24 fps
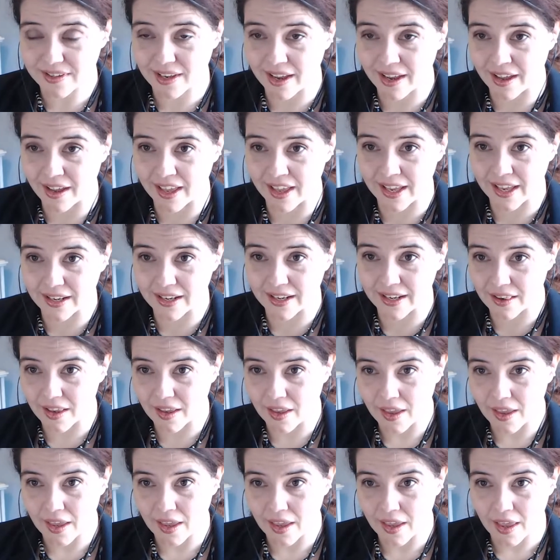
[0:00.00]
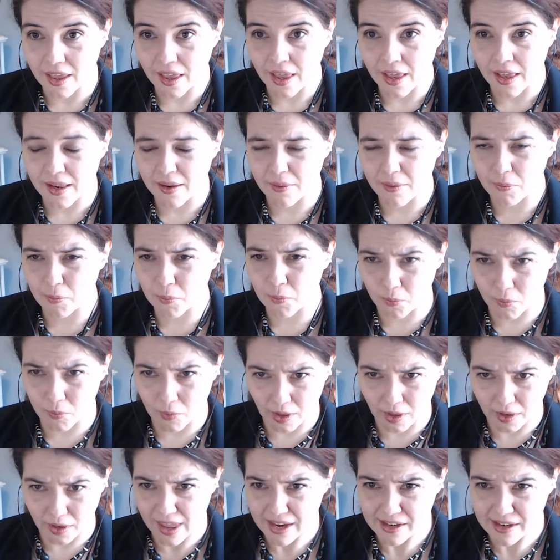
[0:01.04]
A
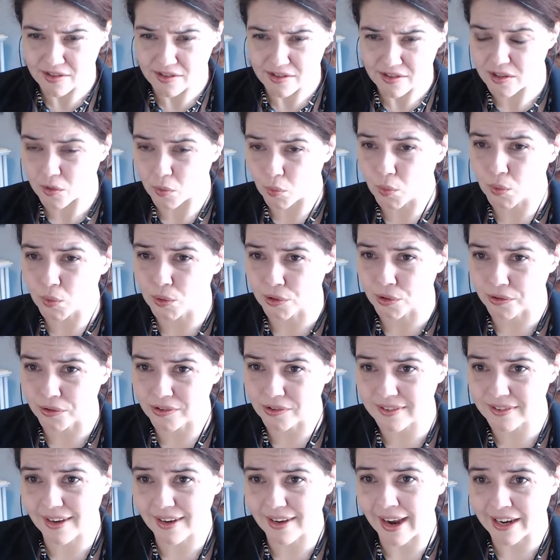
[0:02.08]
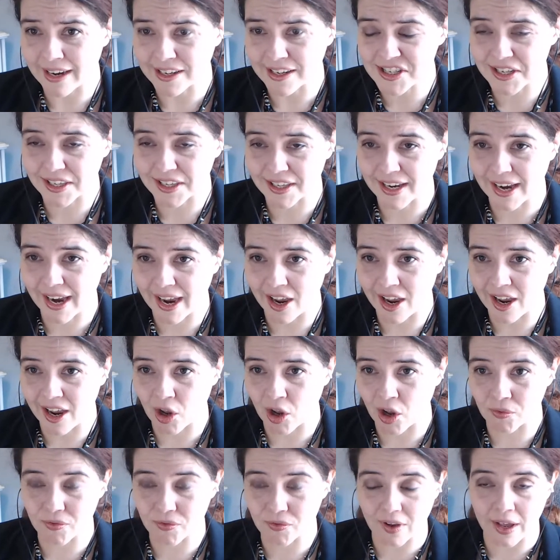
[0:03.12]
lot of schools actually
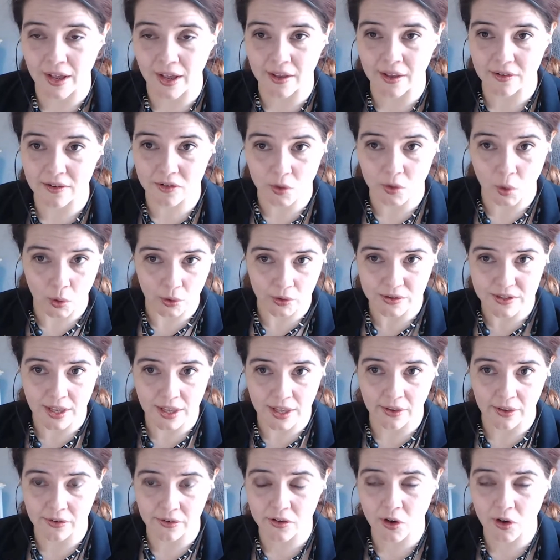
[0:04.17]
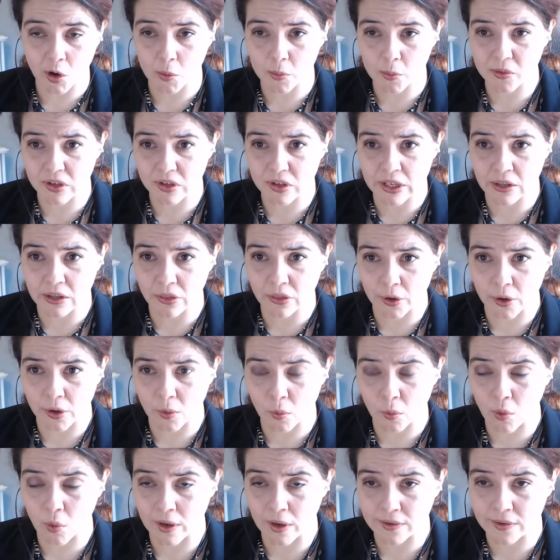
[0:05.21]
have solar telescopes, either
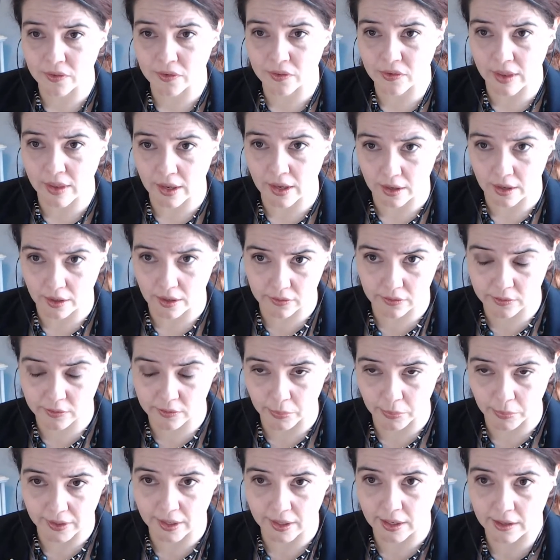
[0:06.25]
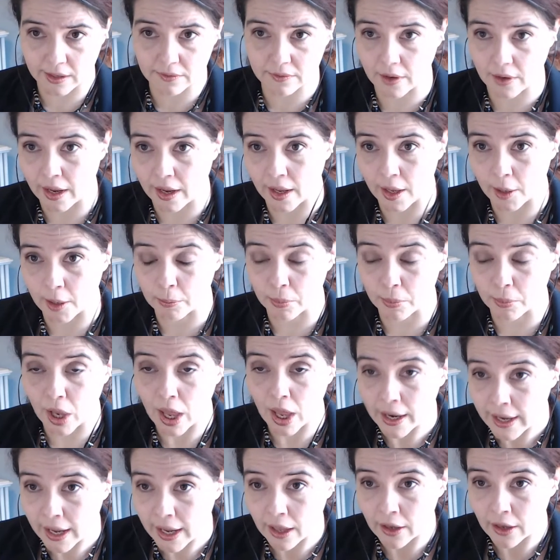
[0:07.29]
ones that simply
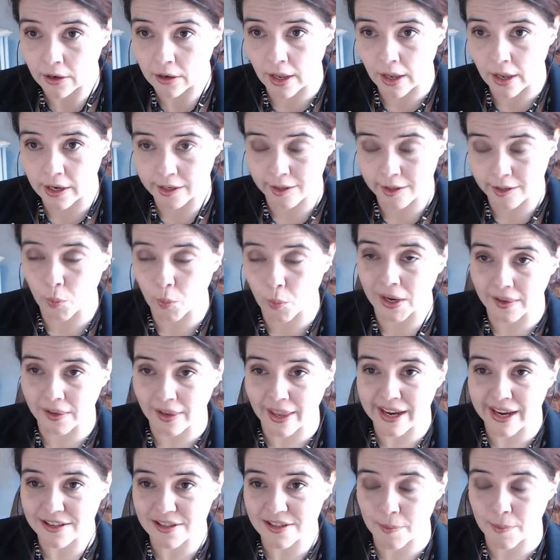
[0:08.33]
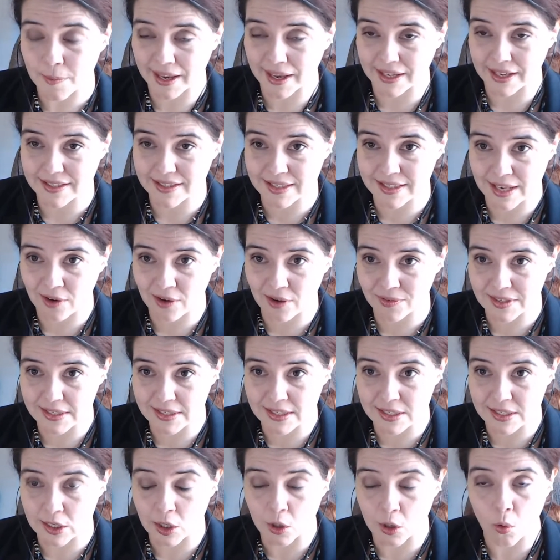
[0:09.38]
block out a lot of the white light to make it safe to
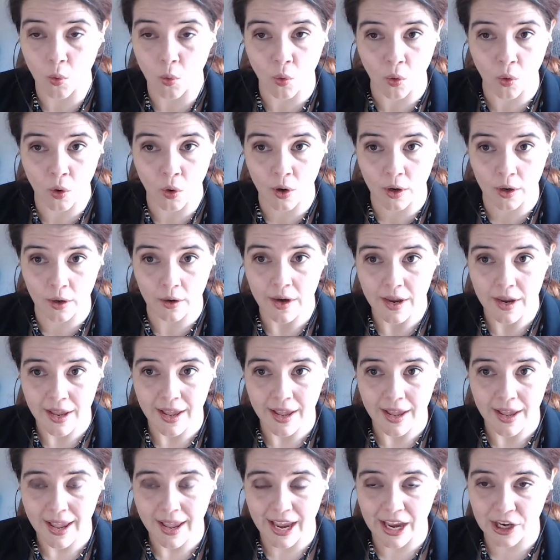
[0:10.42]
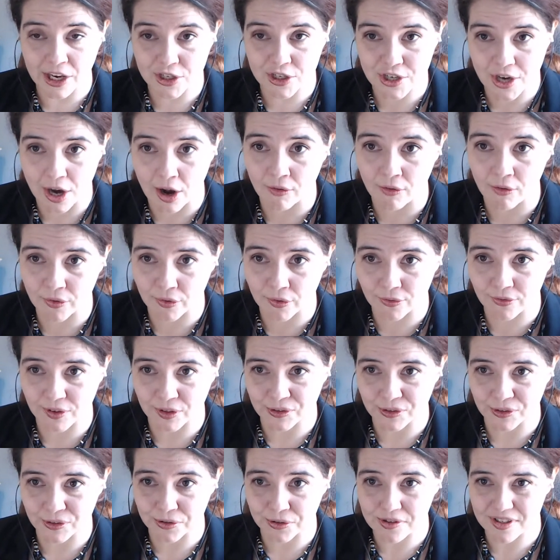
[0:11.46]
see, or H-alpha
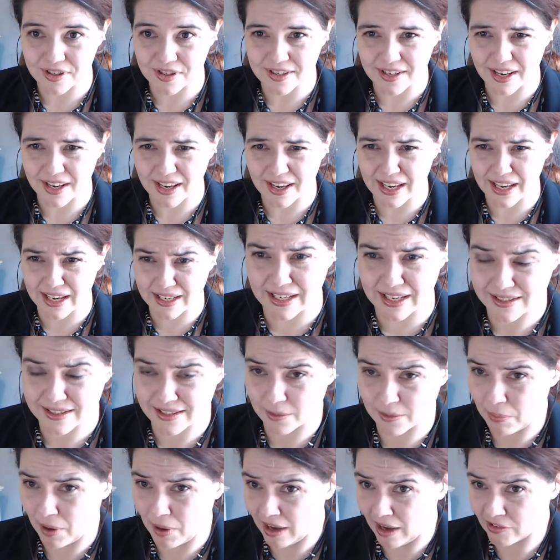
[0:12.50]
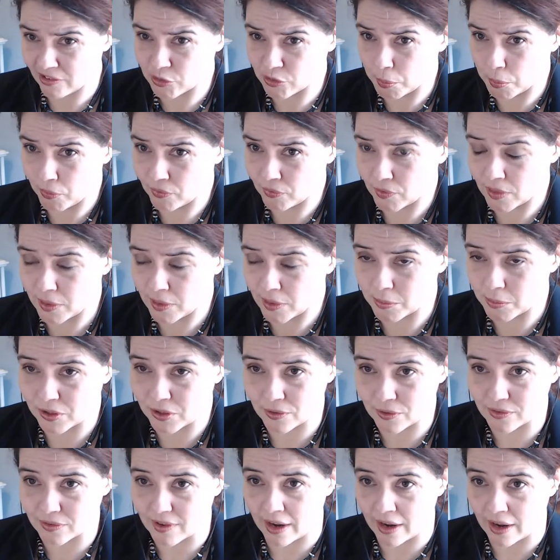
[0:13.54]
filters. Mm-hmm. it possible for them to
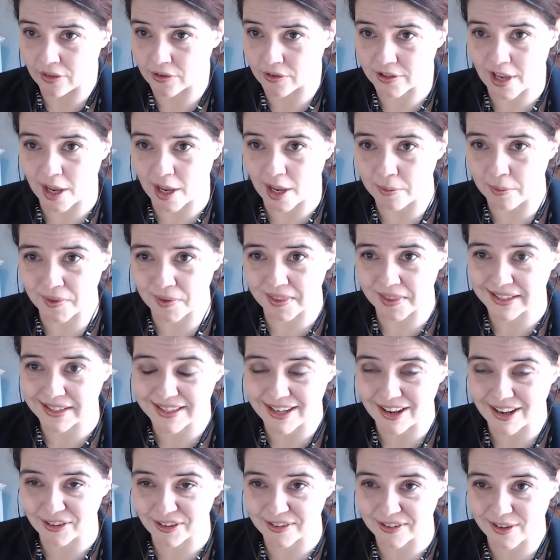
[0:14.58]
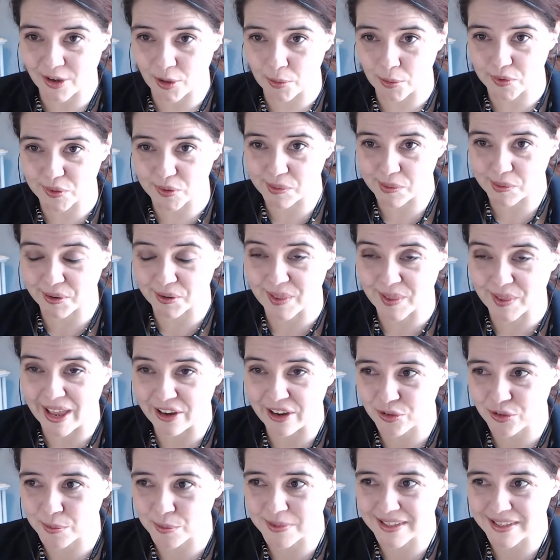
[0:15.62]
use either type of these telescopes with their
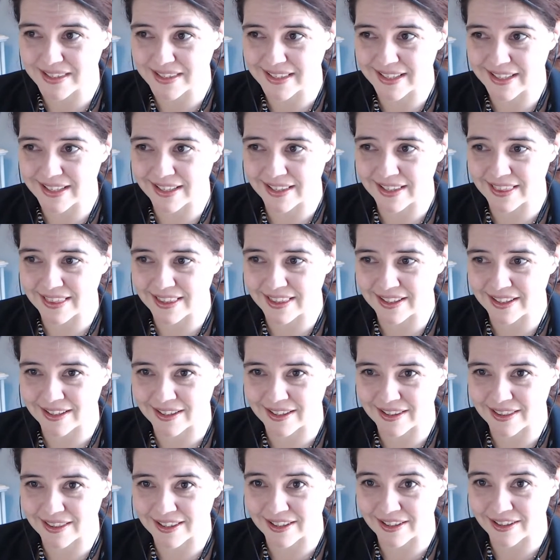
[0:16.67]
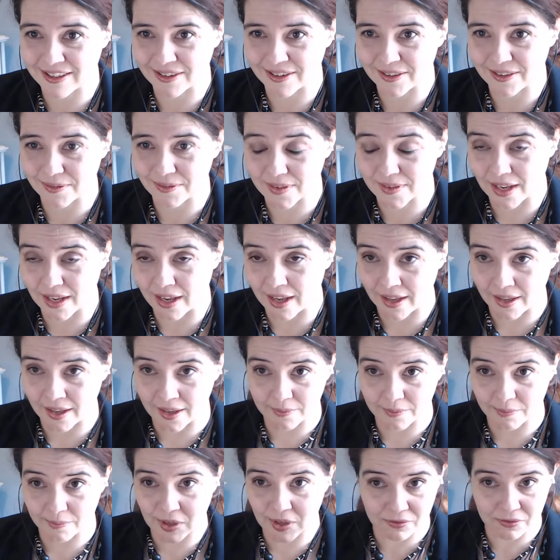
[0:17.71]
classroom to see the
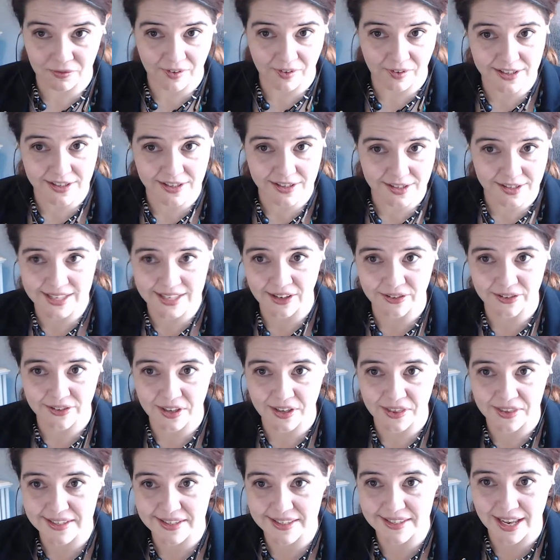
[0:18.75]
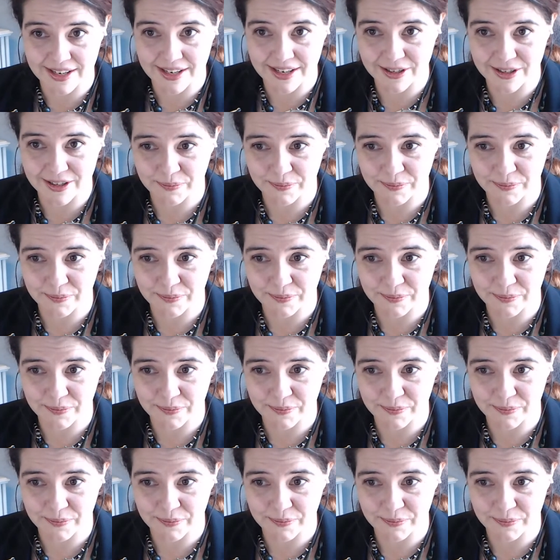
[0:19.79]
convective cells on the sun?